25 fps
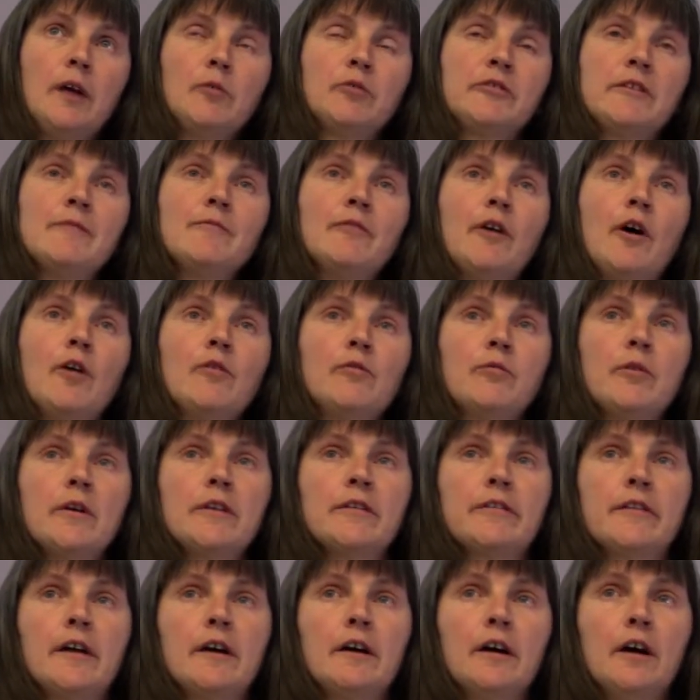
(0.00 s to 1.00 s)
involved
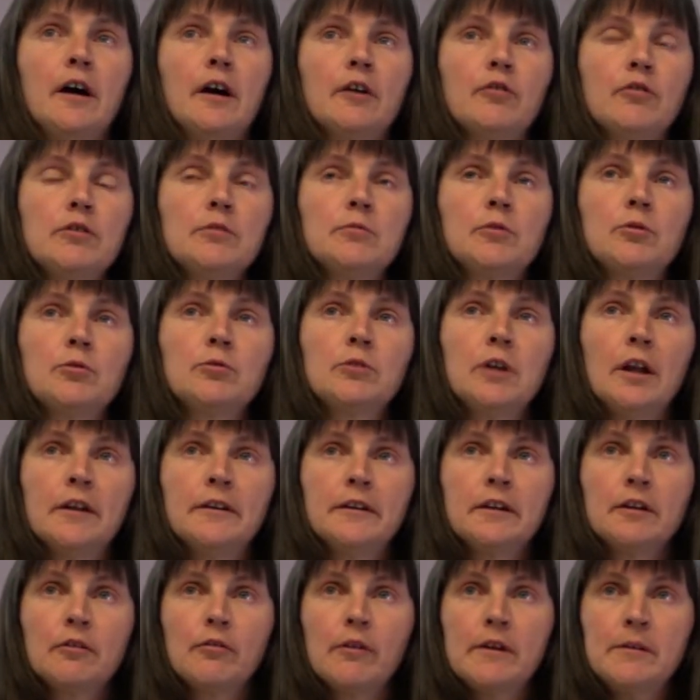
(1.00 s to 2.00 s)
with a group called
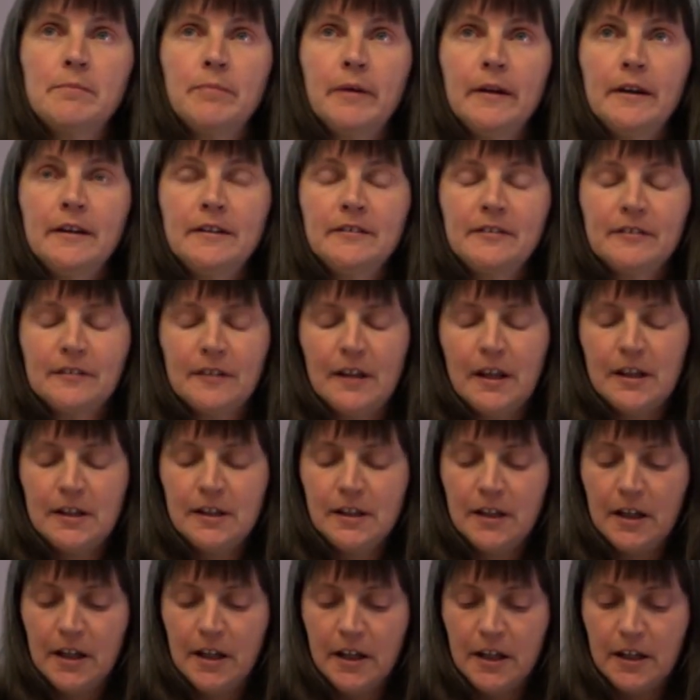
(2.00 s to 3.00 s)
London Greenpeace
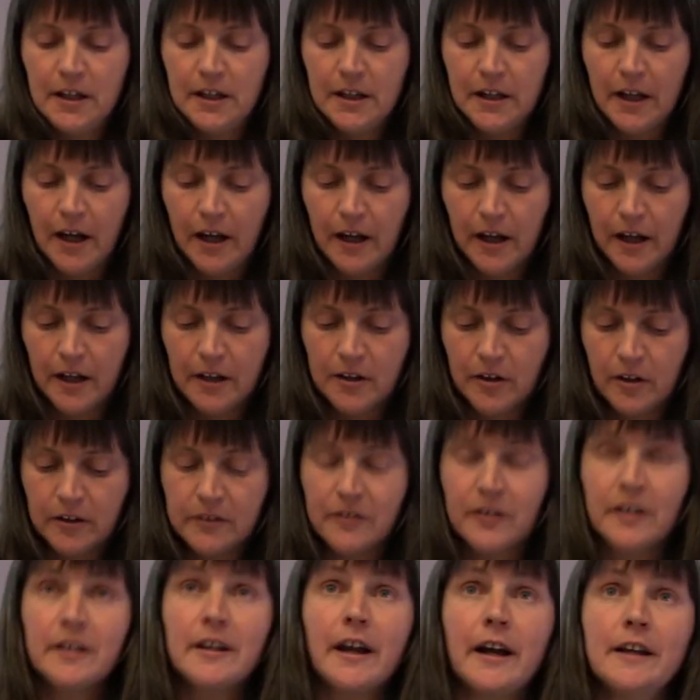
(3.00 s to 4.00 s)
in the
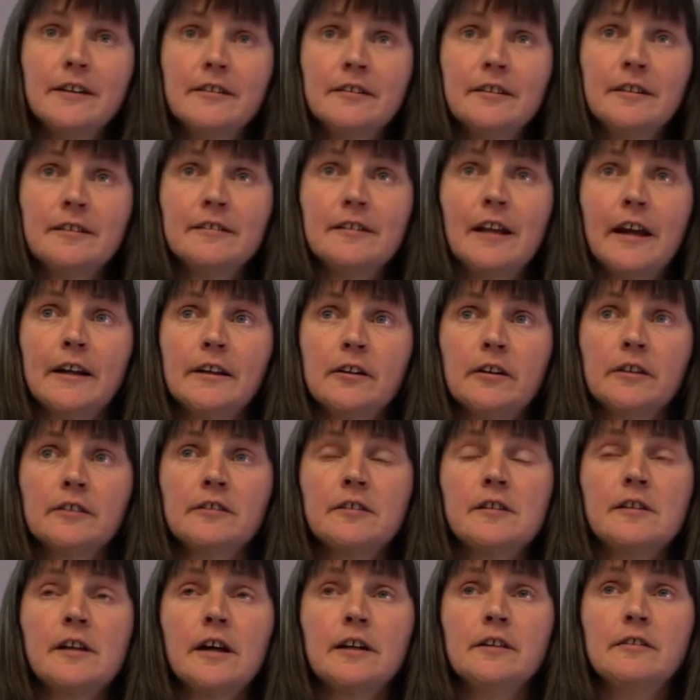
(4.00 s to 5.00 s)
1980s, late
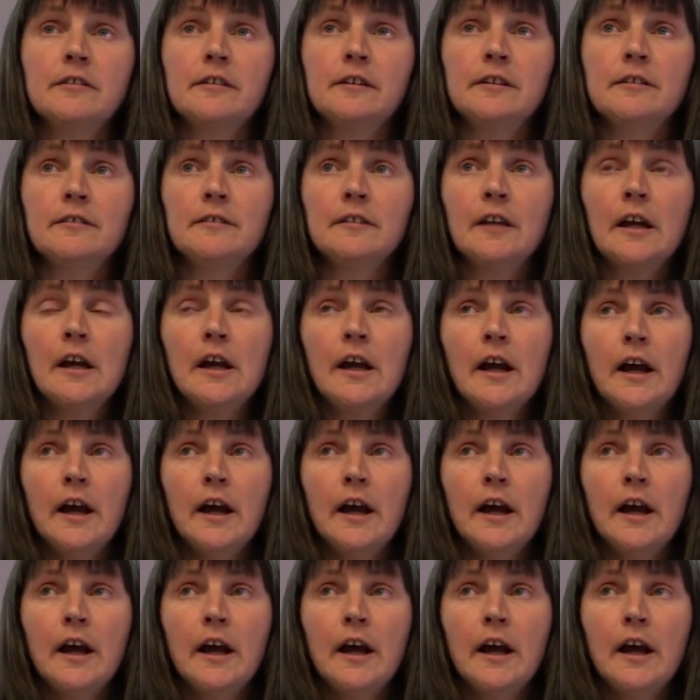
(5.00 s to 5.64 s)
1980s,